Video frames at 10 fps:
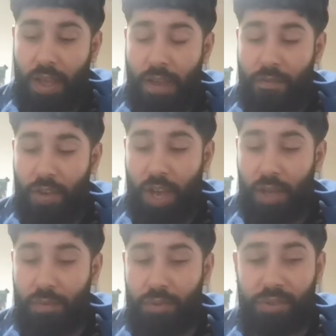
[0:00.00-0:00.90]
and
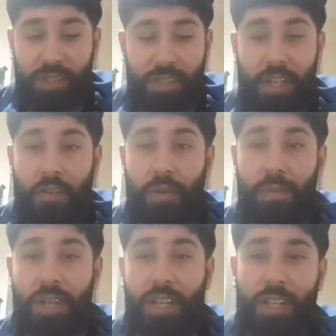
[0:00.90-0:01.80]
Feigenbutz has not
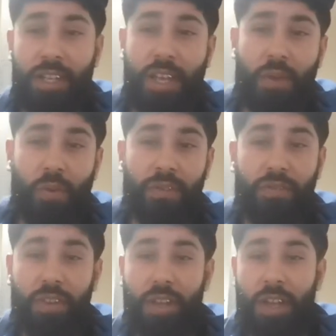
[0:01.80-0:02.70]
been in there
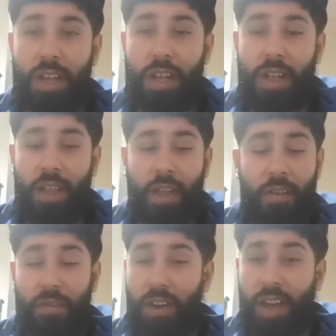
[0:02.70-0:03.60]
with
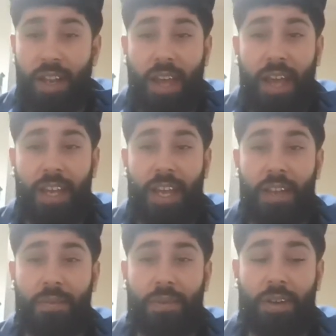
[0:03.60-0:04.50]
a fighter like
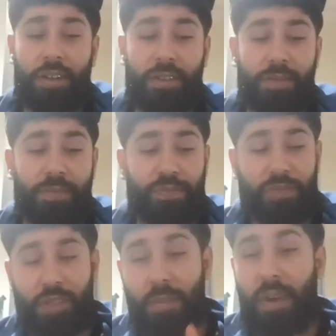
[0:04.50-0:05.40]
Caleb Plant.
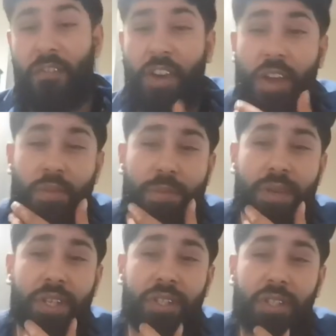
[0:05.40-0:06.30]
So my final
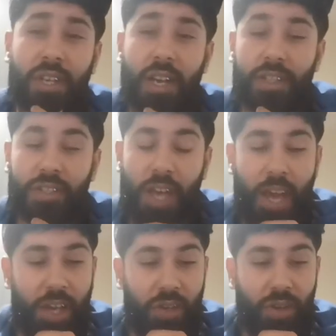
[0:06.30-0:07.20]
prediction, guys,
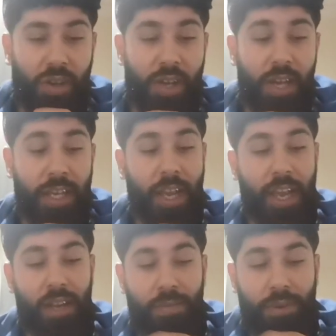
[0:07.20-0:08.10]
I got
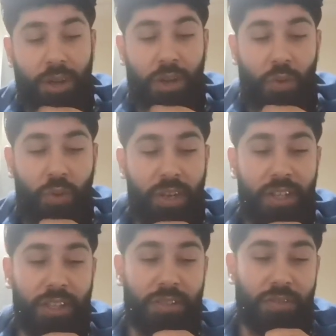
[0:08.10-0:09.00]
Caleb Plant
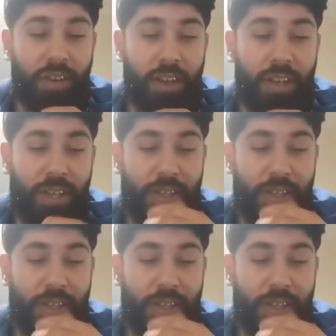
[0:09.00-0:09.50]
winning this fight,